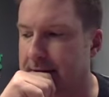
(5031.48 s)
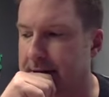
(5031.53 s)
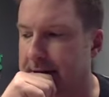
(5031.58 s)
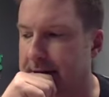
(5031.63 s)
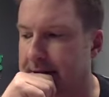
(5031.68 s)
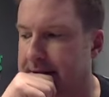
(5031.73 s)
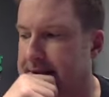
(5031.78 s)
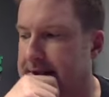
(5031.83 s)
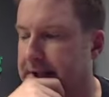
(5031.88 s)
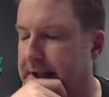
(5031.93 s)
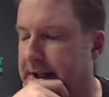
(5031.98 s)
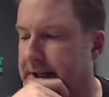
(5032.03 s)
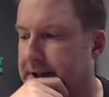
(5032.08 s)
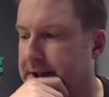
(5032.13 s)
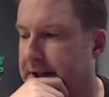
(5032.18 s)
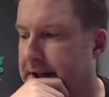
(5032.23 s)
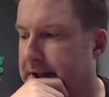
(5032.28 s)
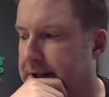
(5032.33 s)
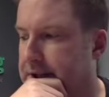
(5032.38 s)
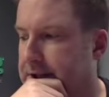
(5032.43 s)
to stay in
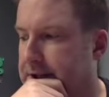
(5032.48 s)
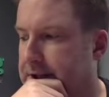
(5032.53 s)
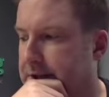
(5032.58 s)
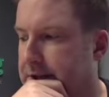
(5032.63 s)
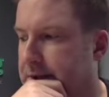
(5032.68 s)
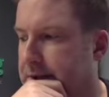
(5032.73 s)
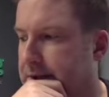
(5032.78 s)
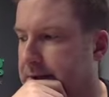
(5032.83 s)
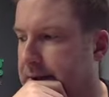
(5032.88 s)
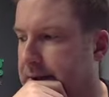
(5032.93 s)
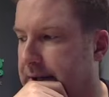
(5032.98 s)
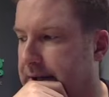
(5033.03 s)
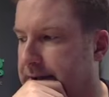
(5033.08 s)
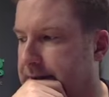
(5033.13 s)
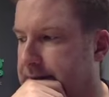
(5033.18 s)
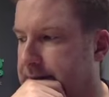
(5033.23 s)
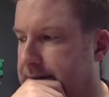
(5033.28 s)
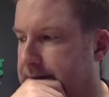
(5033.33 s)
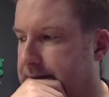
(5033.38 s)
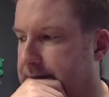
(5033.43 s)
touch.
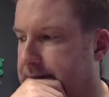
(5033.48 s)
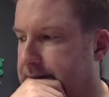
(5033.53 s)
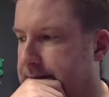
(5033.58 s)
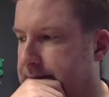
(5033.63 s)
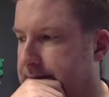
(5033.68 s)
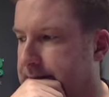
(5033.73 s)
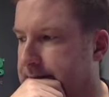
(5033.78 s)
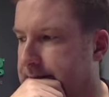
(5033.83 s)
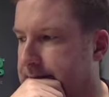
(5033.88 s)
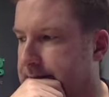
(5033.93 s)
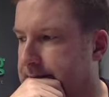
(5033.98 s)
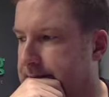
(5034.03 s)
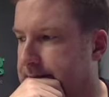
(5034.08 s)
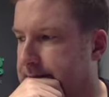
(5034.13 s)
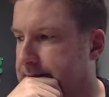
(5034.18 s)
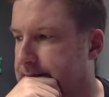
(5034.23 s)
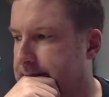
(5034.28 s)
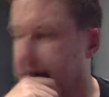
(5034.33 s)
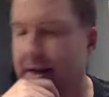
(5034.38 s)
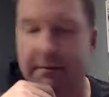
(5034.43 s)
So
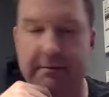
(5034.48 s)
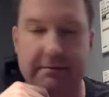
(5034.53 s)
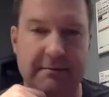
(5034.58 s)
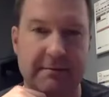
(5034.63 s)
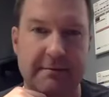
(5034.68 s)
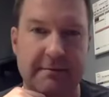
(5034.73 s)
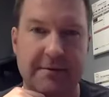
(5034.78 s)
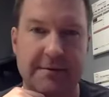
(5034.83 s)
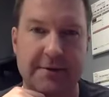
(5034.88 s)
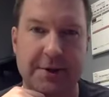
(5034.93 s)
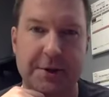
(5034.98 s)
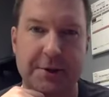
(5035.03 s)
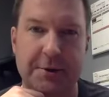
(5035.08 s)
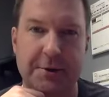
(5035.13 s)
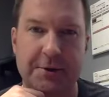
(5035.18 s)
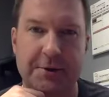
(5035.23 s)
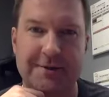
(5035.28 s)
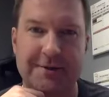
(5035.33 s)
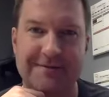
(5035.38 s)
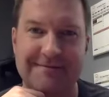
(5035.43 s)
yeah, it's very
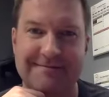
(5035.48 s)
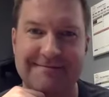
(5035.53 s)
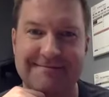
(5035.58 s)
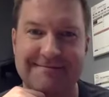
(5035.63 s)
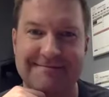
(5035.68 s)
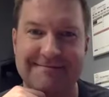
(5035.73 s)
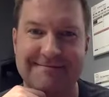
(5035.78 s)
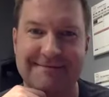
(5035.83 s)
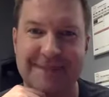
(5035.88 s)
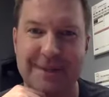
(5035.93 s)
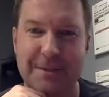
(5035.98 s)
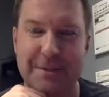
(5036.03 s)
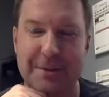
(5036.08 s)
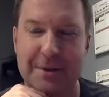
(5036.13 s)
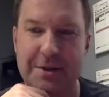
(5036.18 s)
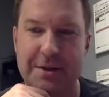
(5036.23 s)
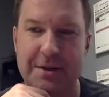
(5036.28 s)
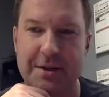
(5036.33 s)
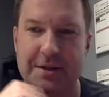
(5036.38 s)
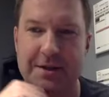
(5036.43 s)
cool. I
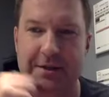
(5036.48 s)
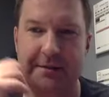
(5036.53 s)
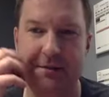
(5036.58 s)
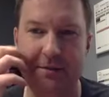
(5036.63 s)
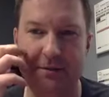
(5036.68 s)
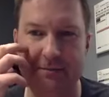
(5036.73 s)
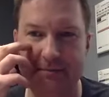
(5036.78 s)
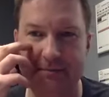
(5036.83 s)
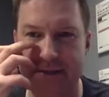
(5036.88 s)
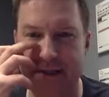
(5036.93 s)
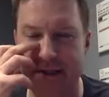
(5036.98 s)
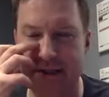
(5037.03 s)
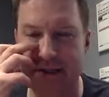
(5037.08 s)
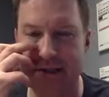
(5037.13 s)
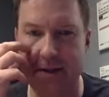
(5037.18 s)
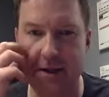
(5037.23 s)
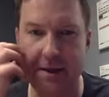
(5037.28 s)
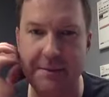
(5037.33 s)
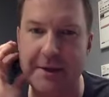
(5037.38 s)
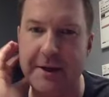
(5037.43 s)
appreciate you taking
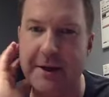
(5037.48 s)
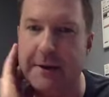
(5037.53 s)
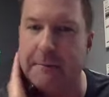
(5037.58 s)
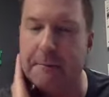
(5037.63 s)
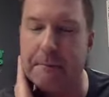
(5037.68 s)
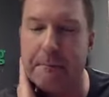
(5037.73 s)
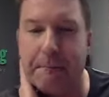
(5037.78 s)
the time today.